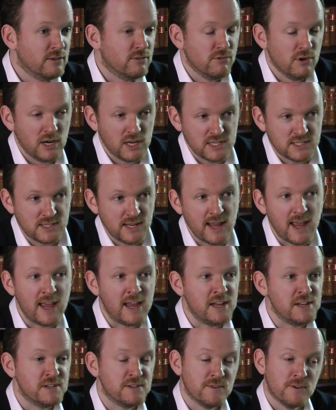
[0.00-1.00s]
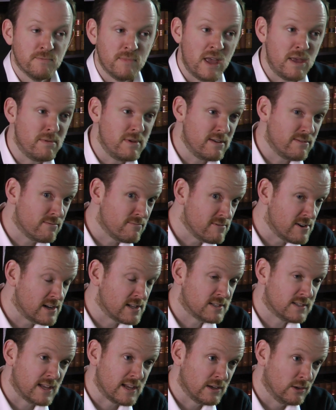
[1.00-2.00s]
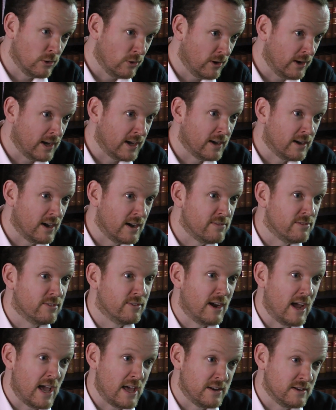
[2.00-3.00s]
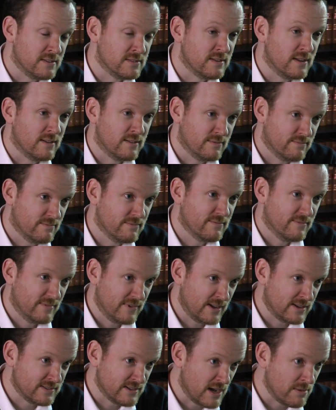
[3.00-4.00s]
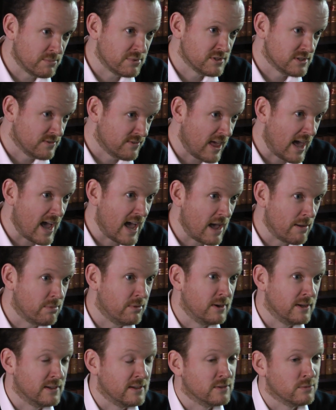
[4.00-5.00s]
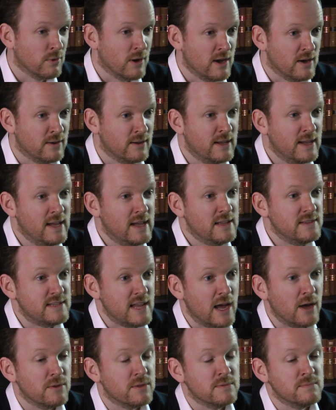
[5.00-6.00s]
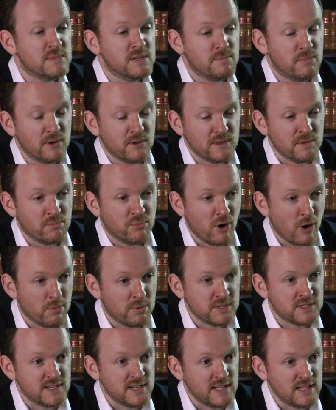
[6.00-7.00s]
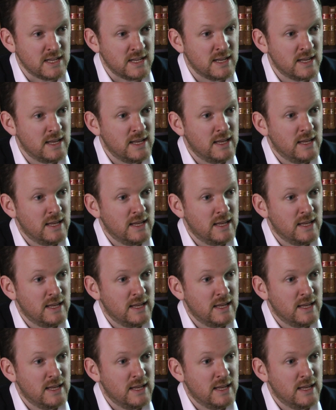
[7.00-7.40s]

Real estate agent, or maybe even real estate lawyer, I've had examples of that happening as well, tell them to put the property